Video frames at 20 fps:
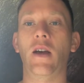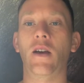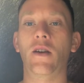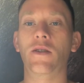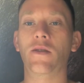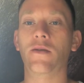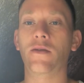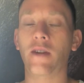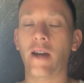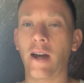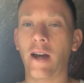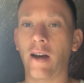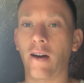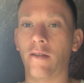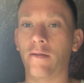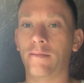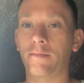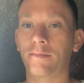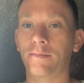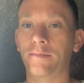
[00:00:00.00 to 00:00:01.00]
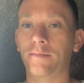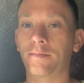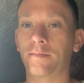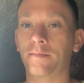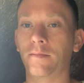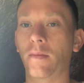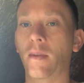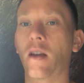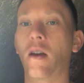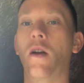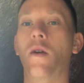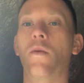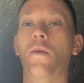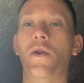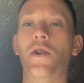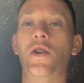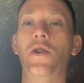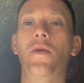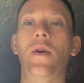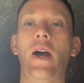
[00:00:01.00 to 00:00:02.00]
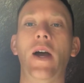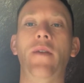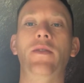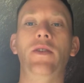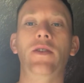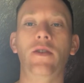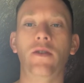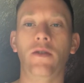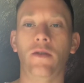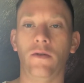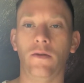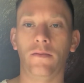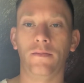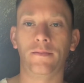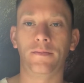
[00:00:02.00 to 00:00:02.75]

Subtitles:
So now, what you have to do